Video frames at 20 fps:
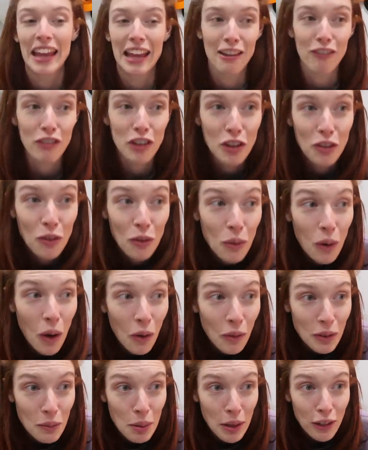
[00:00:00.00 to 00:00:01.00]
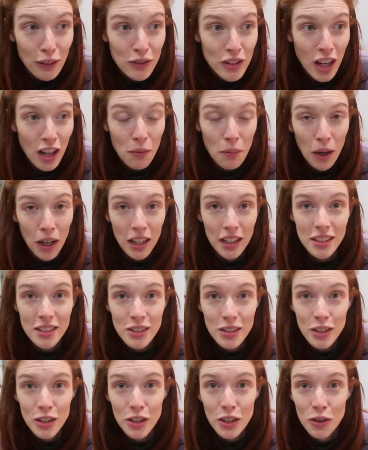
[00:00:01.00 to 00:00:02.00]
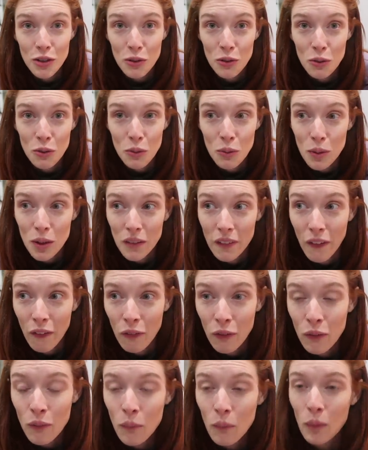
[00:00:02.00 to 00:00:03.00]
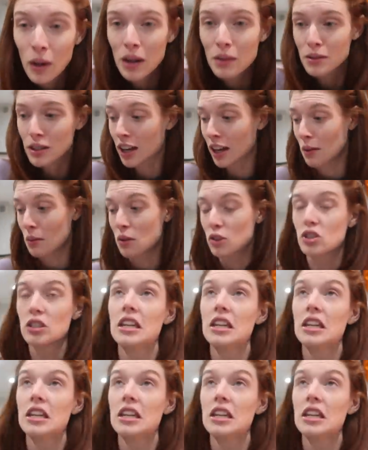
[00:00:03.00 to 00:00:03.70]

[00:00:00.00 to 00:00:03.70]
If you own a pair of Doc Martens, you will know what I'm talking about.